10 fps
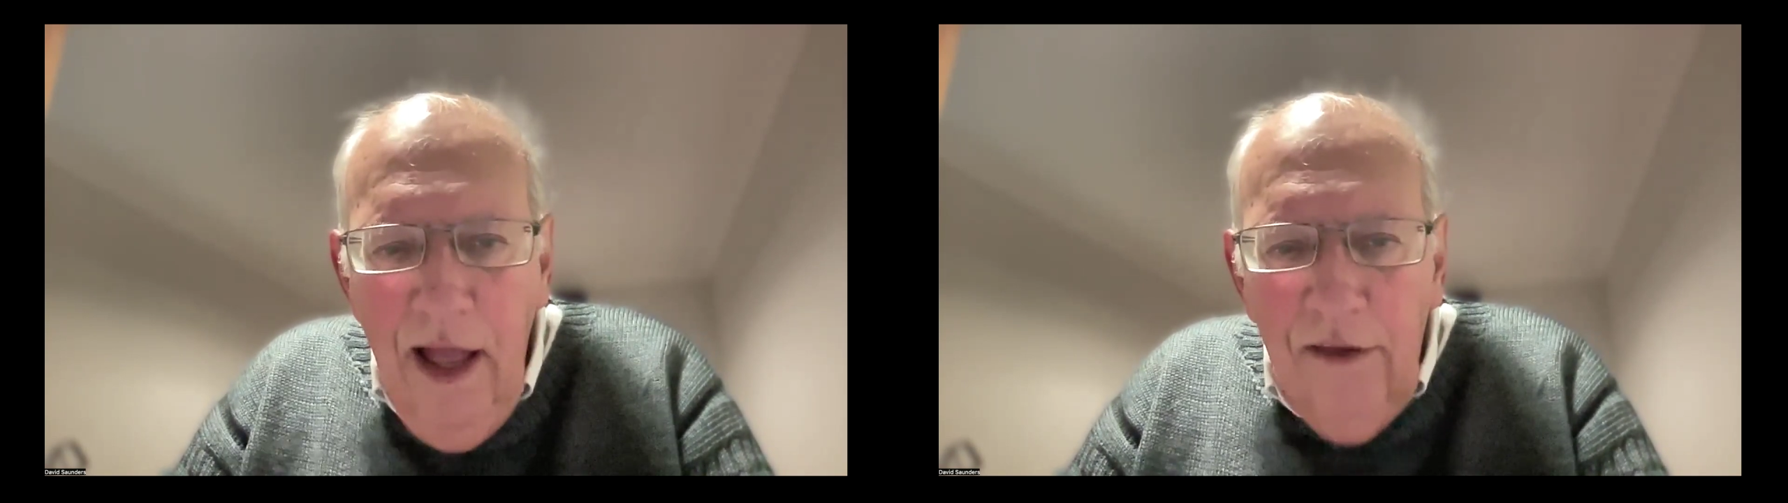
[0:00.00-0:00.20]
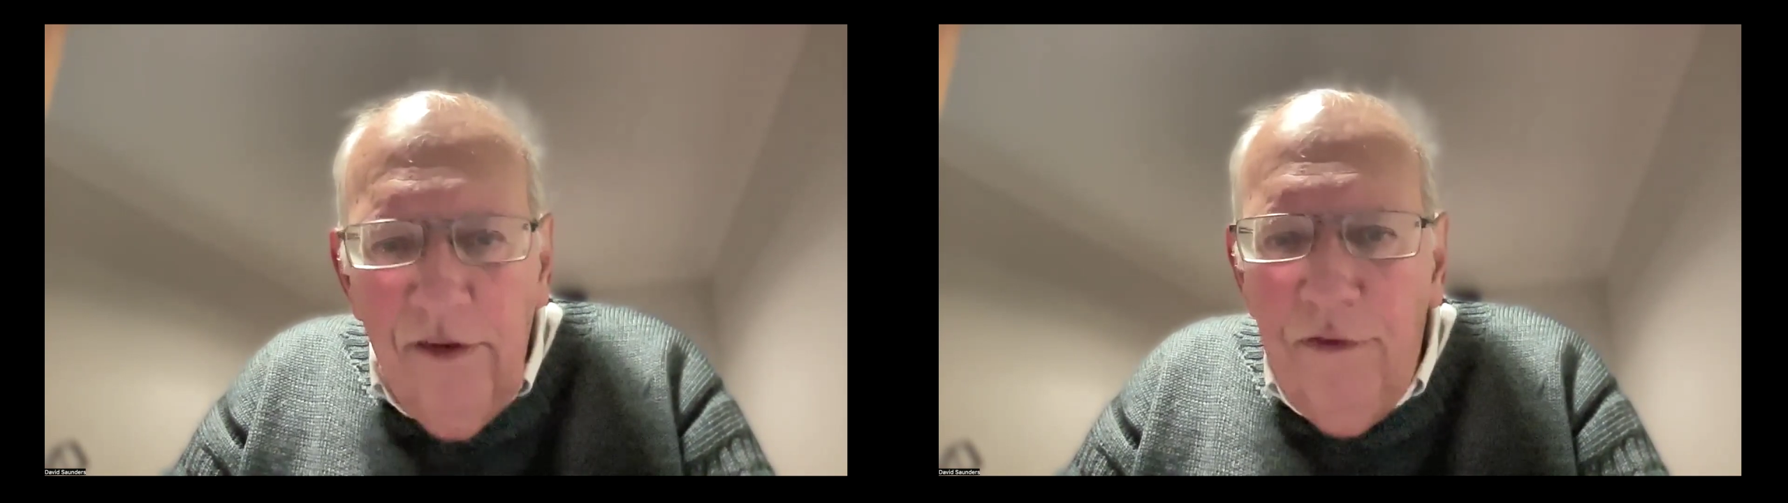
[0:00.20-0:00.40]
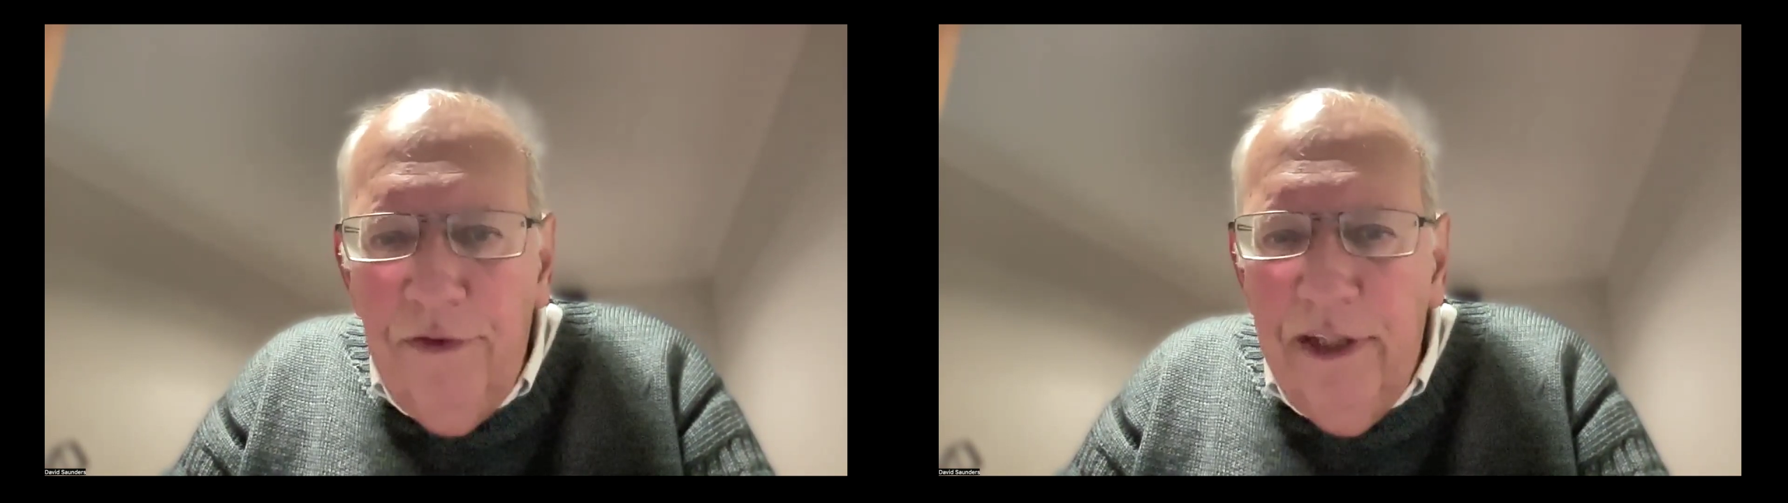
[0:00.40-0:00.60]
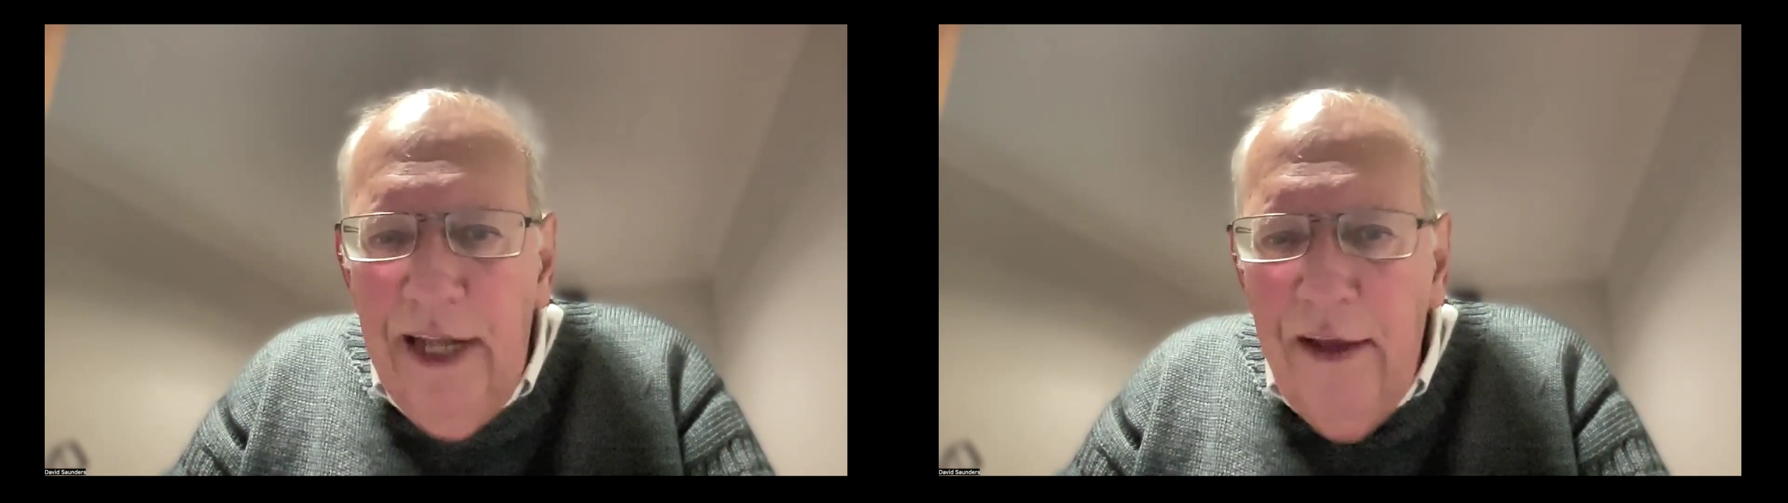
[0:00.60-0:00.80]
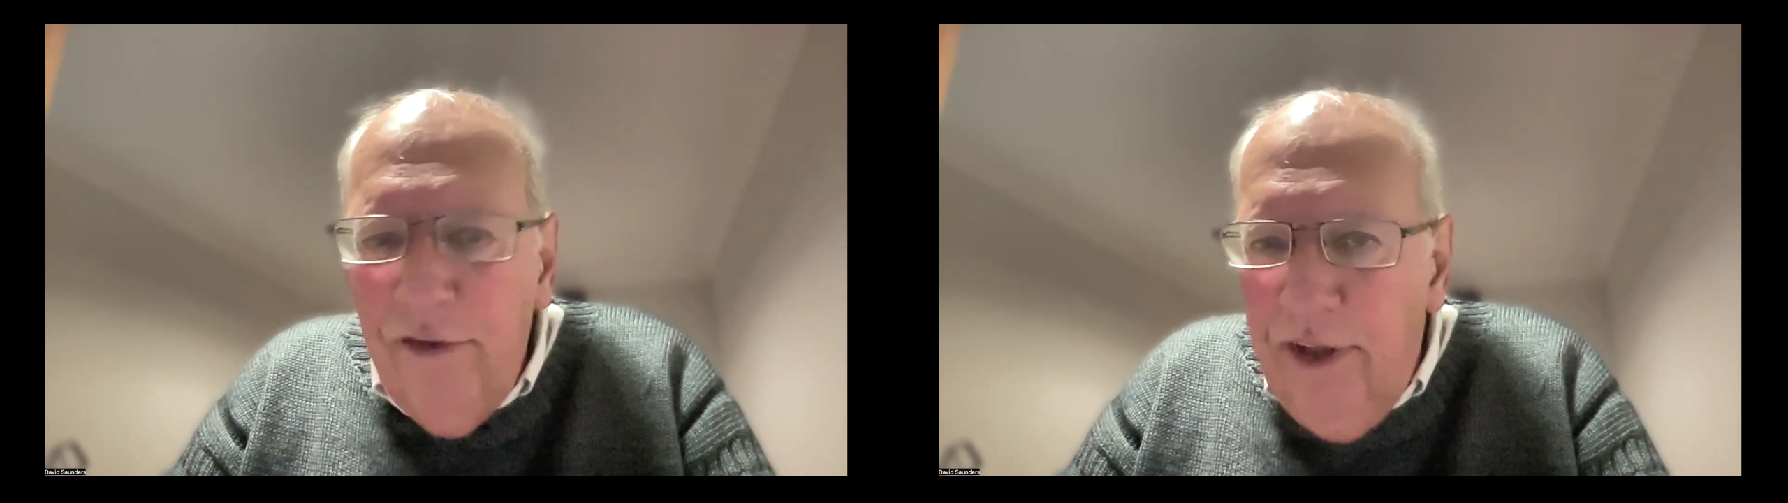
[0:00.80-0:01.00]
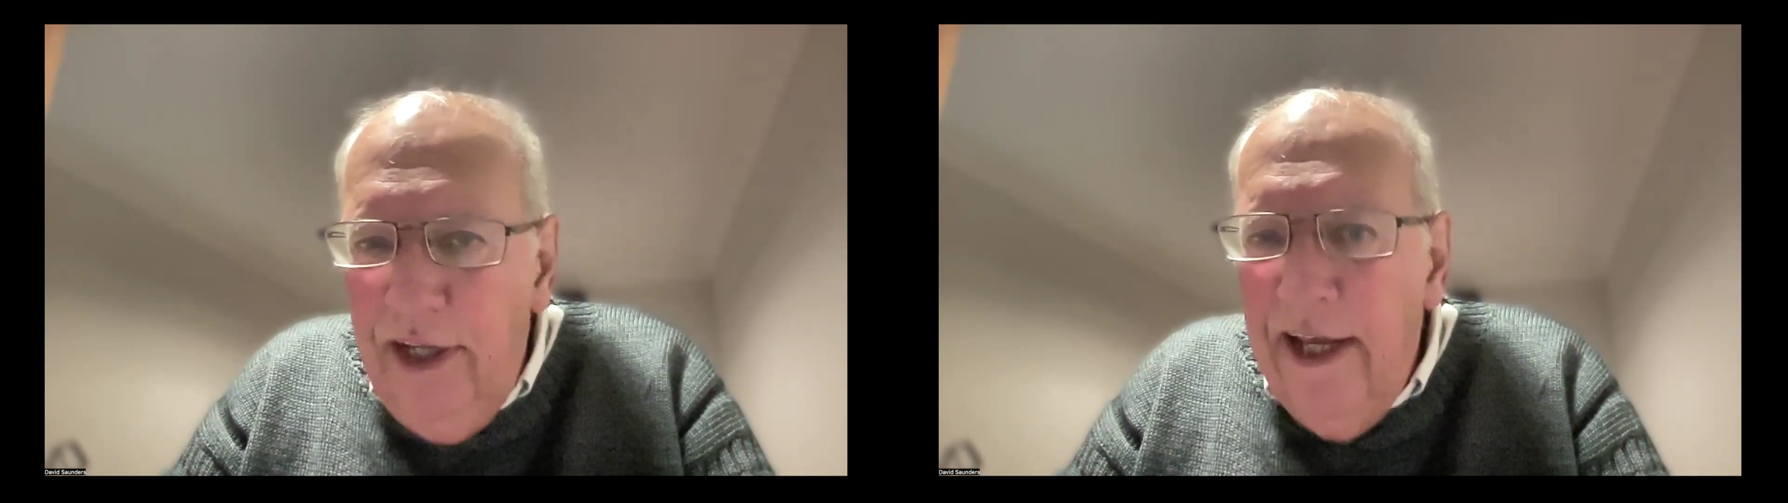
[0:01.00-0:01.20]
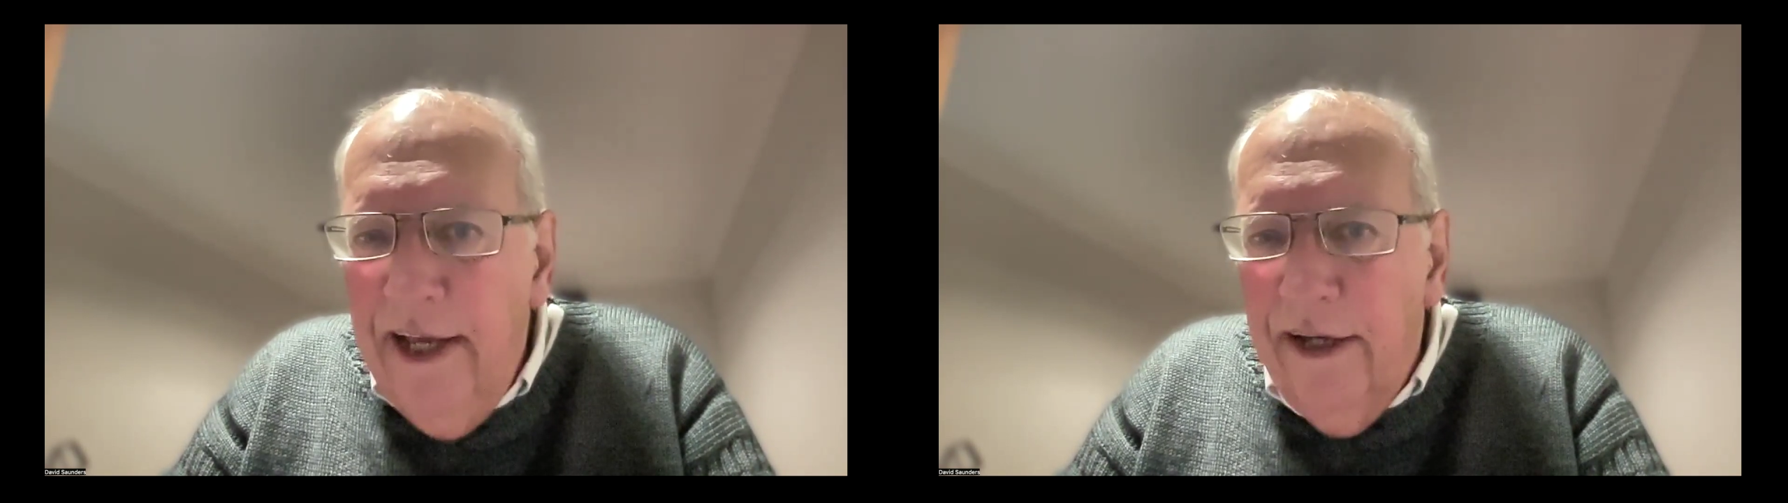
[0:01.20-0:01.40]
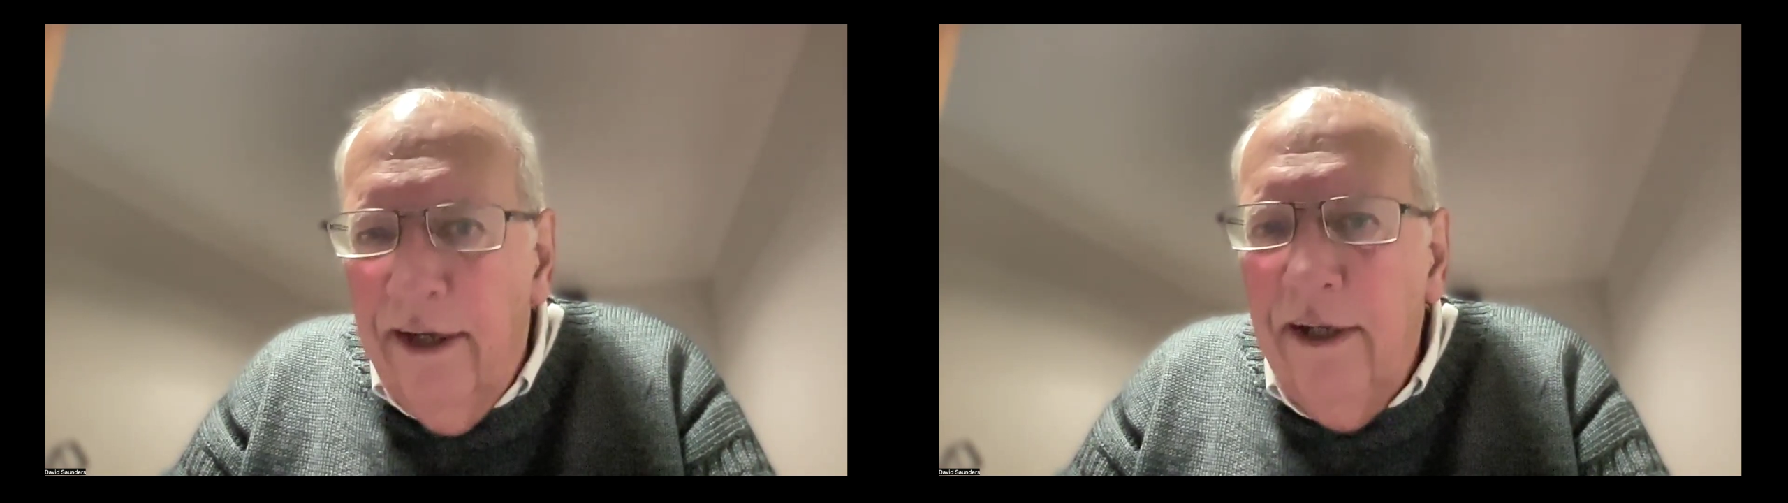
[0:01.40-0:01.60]
So for the last
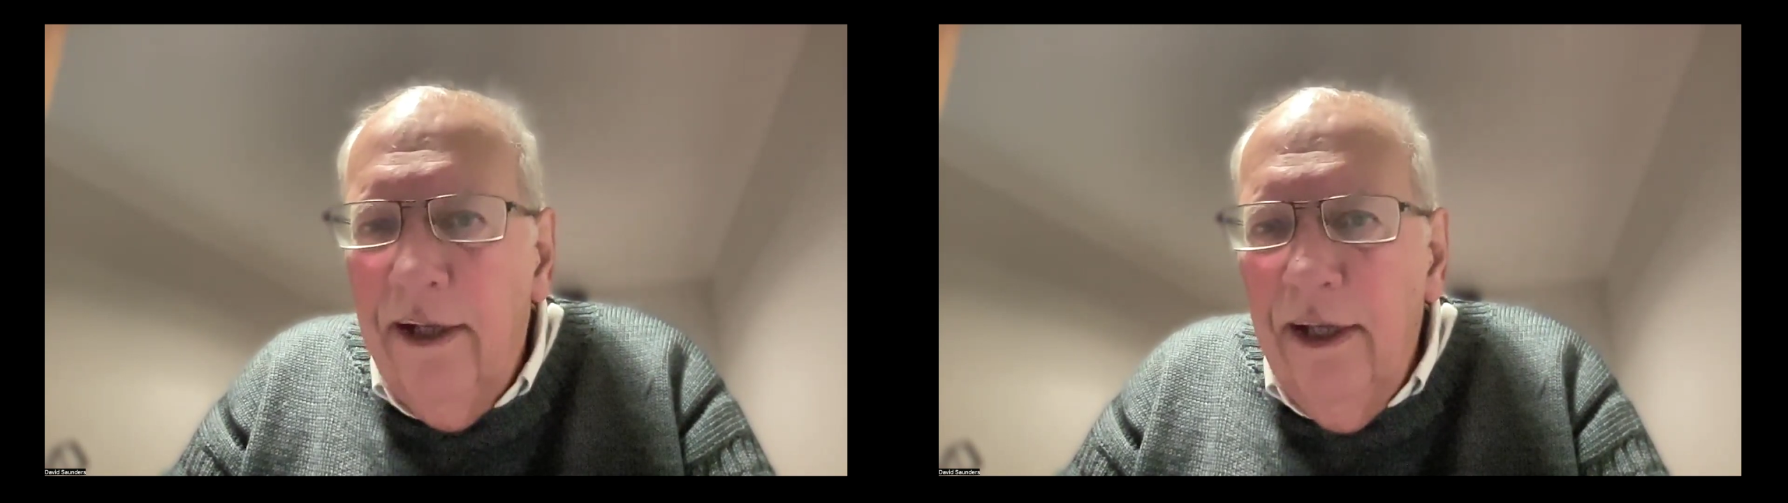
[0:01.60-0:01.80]
year,